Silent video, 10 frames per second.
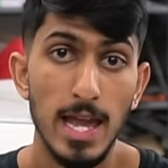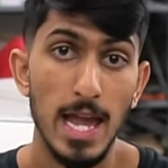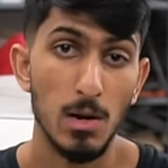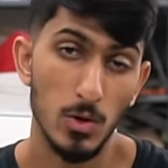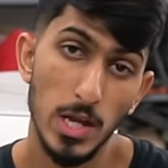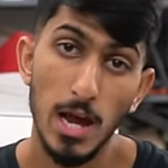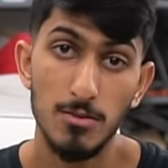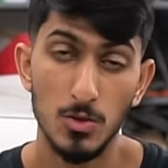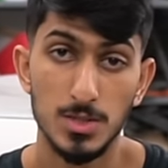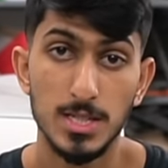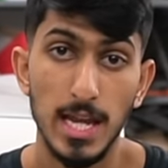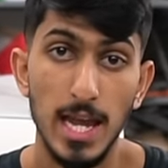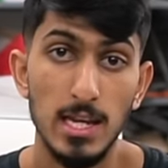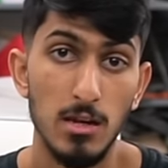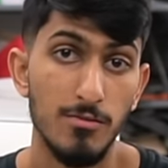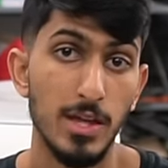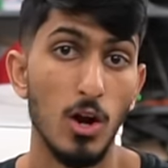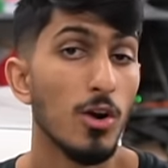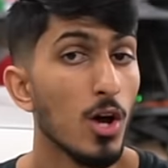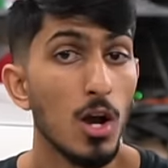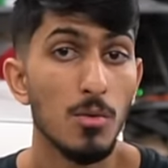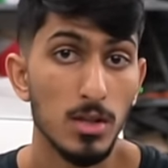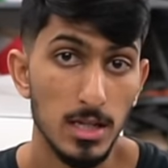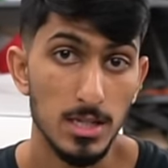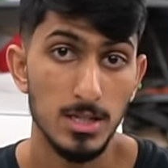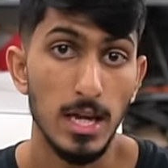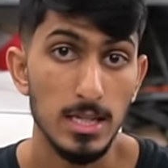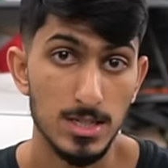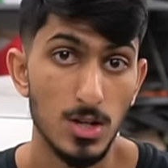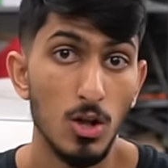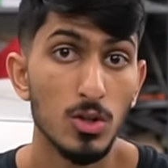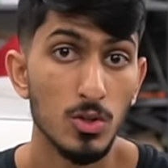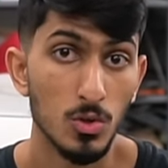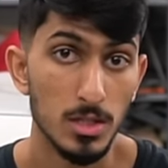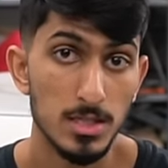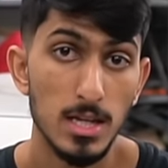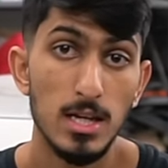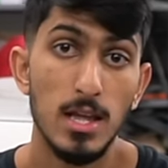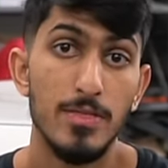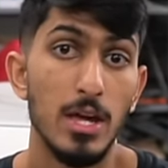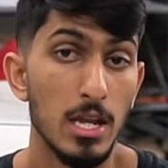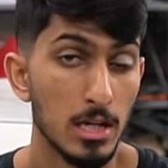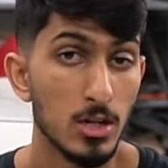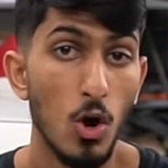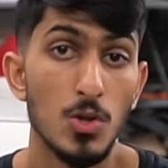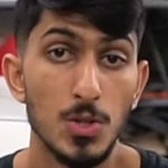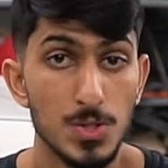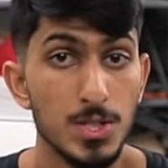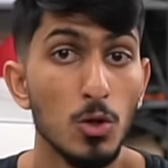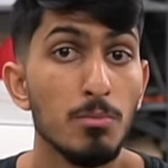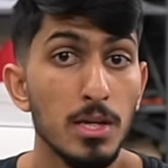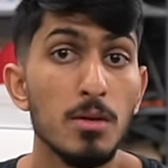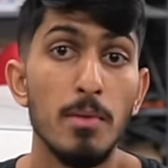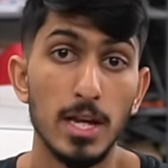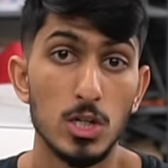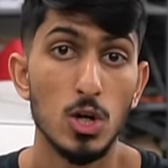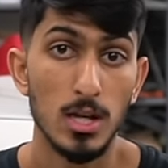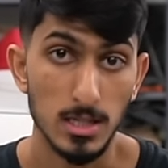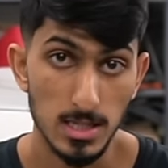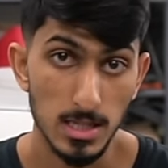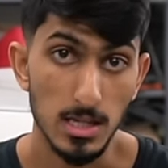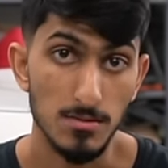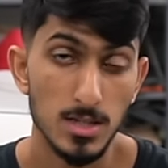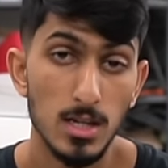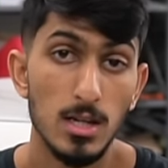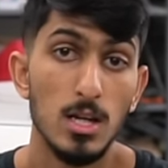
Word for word: And when you have those scanned, if they are not related to any solenoids, then it could also still be the mechatronic sleeves.